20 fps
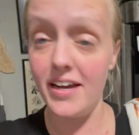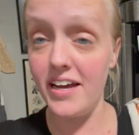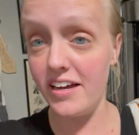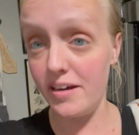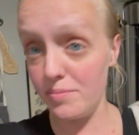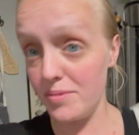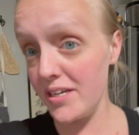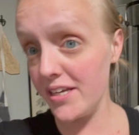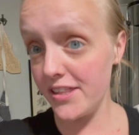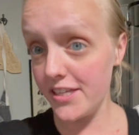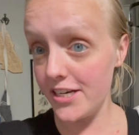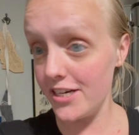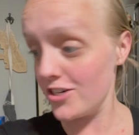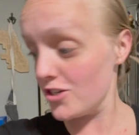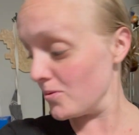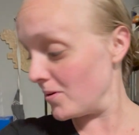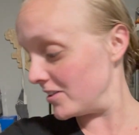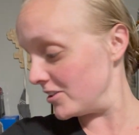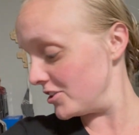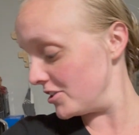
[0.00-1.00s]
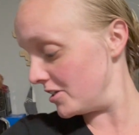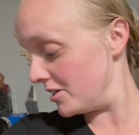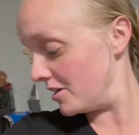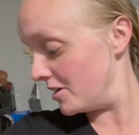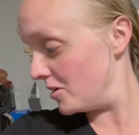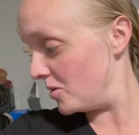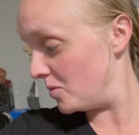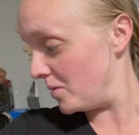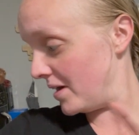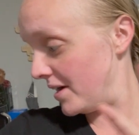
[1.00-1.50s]
Emptying the dishwasher
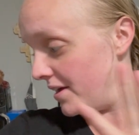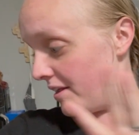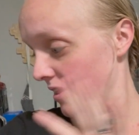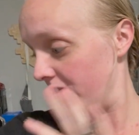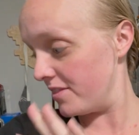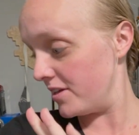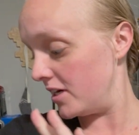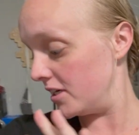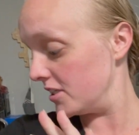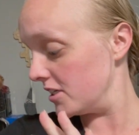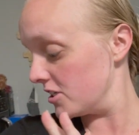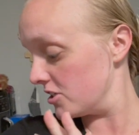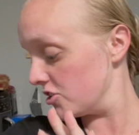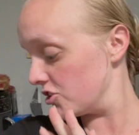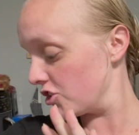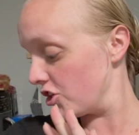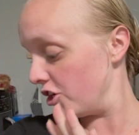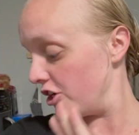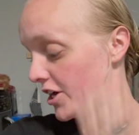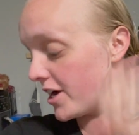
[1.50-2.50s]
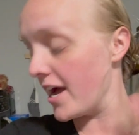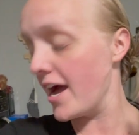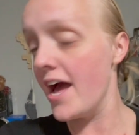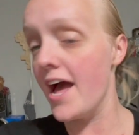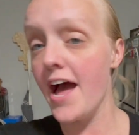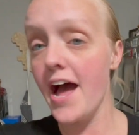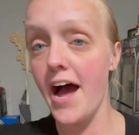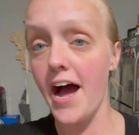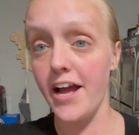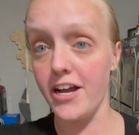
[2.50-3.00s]
while the onions cook.
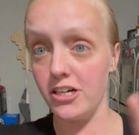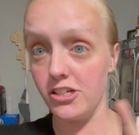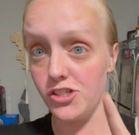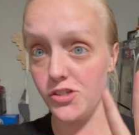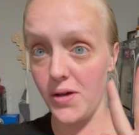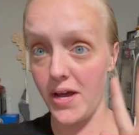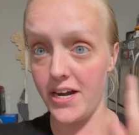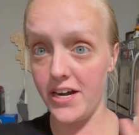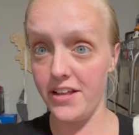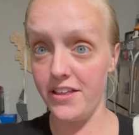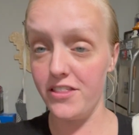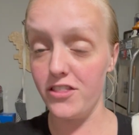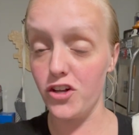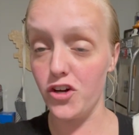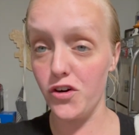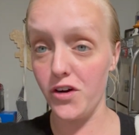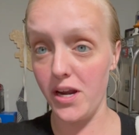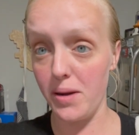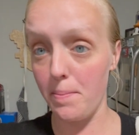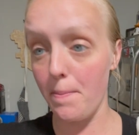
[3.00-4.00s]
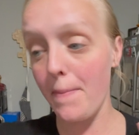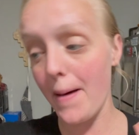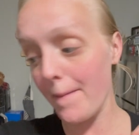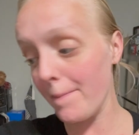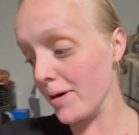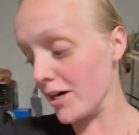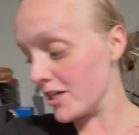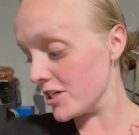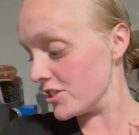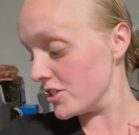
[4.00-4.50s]
I also added in the green
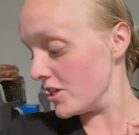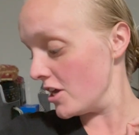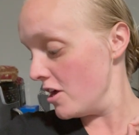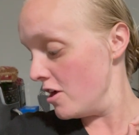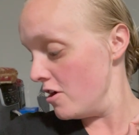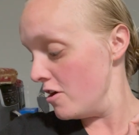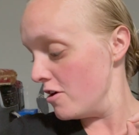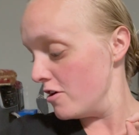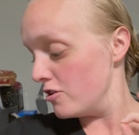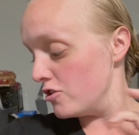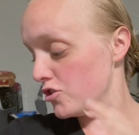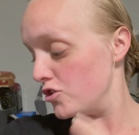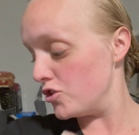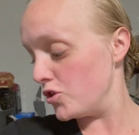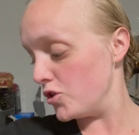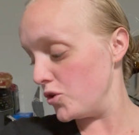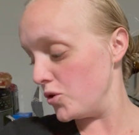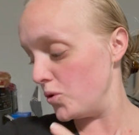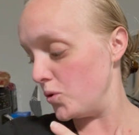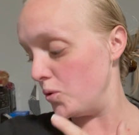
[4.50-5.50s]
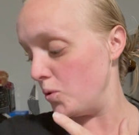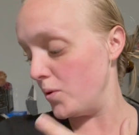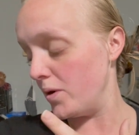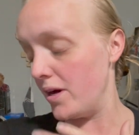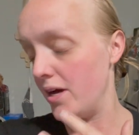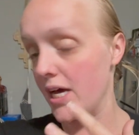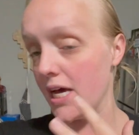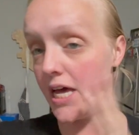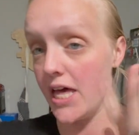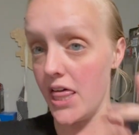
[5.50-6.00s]
peppers
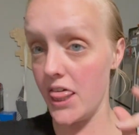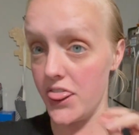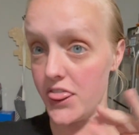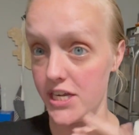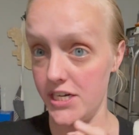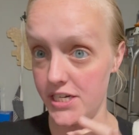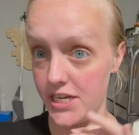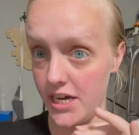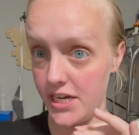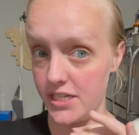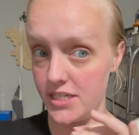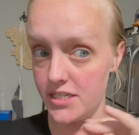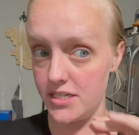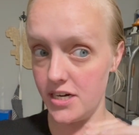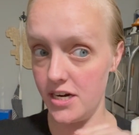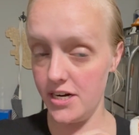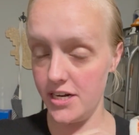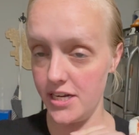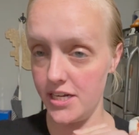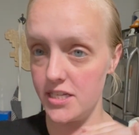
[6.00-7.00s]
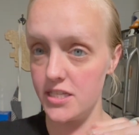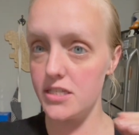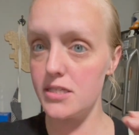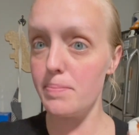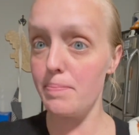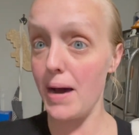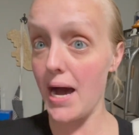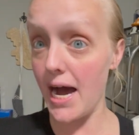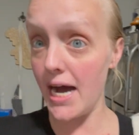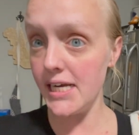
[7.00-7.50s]
to the diced onions
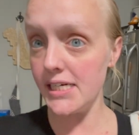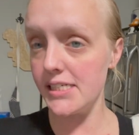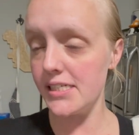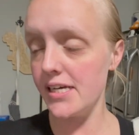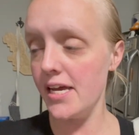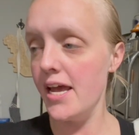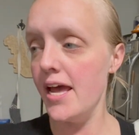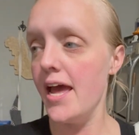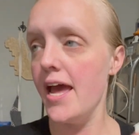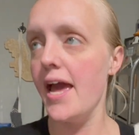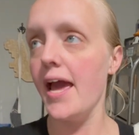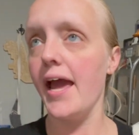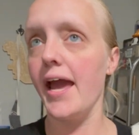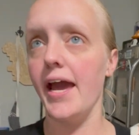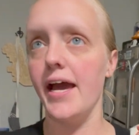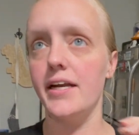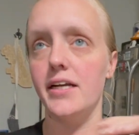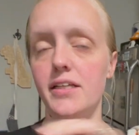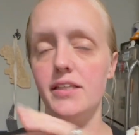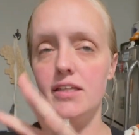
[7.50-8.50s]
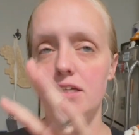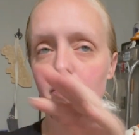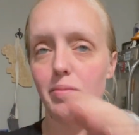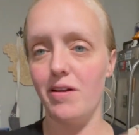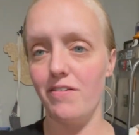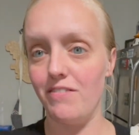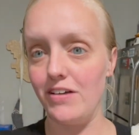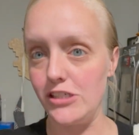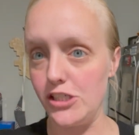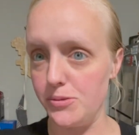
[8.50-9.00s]
pot and a little
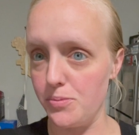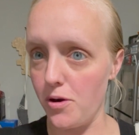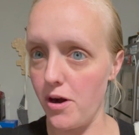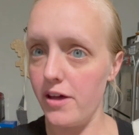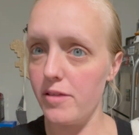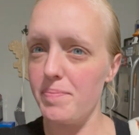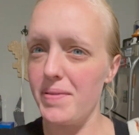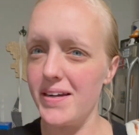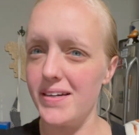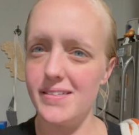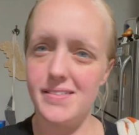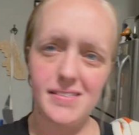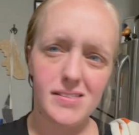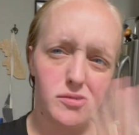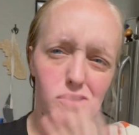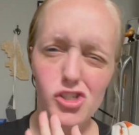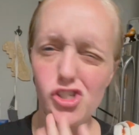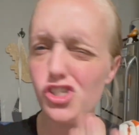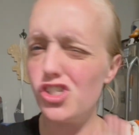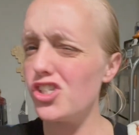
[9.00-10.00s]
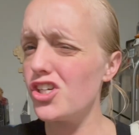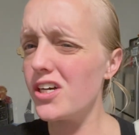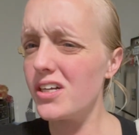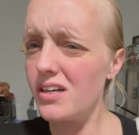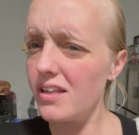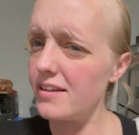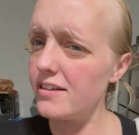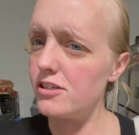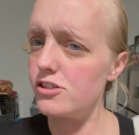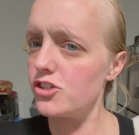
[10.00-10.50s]
bit of veggie broth because it was just
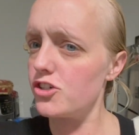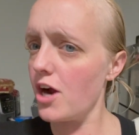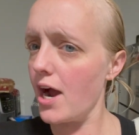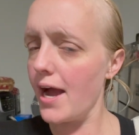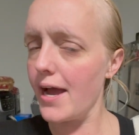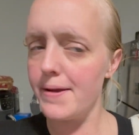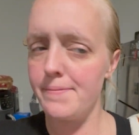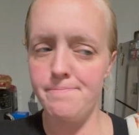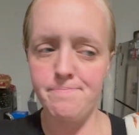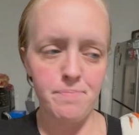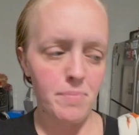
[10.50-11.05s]
looking a little dry.